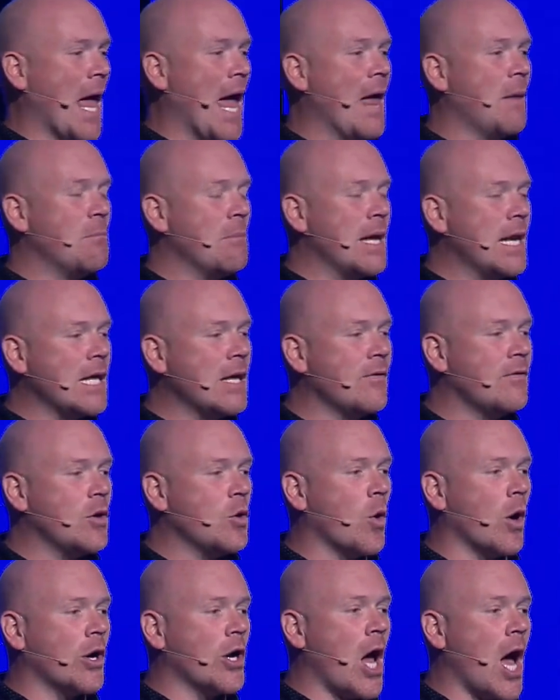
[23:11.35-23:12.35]
And many of
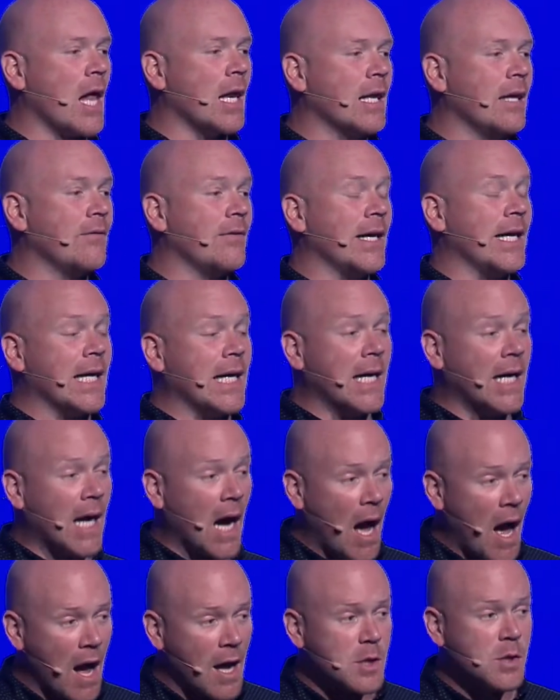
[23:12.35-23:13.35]
you are not living
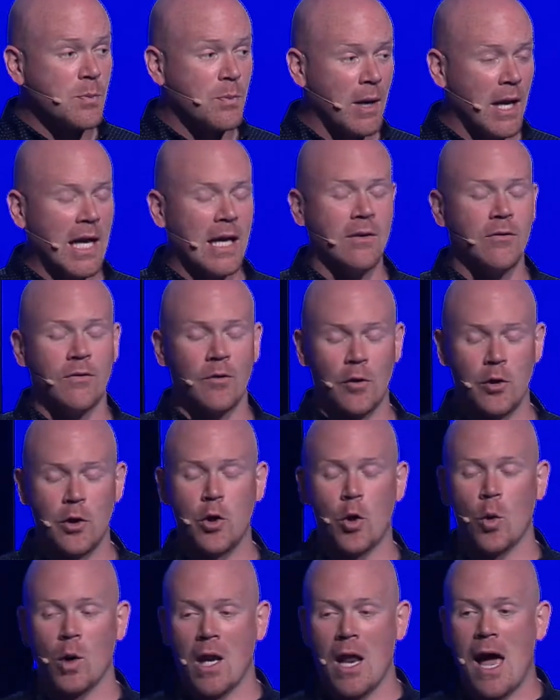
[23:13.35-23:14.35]
God's plan for
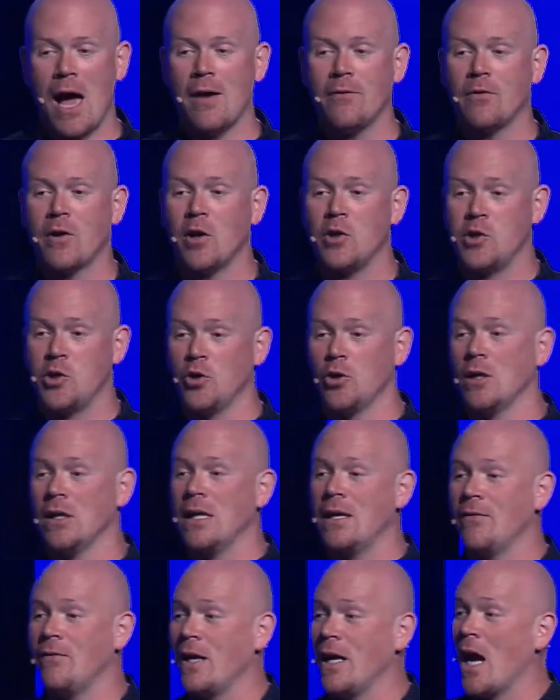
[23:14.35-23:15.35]
your life because you're
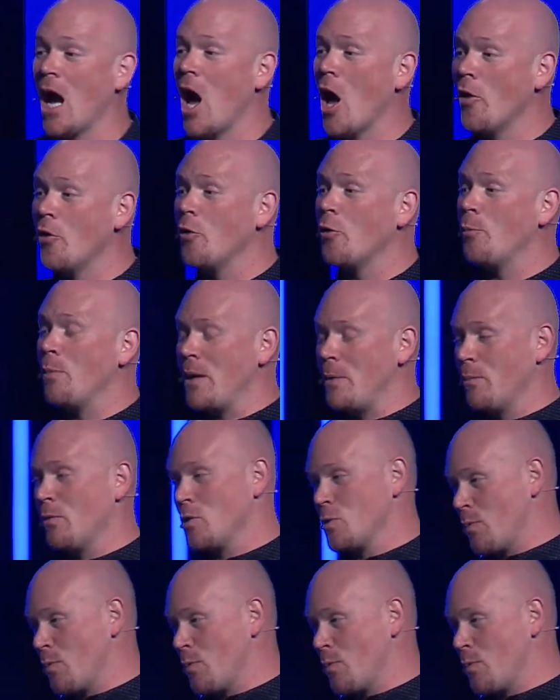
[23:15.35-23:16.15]
living other people's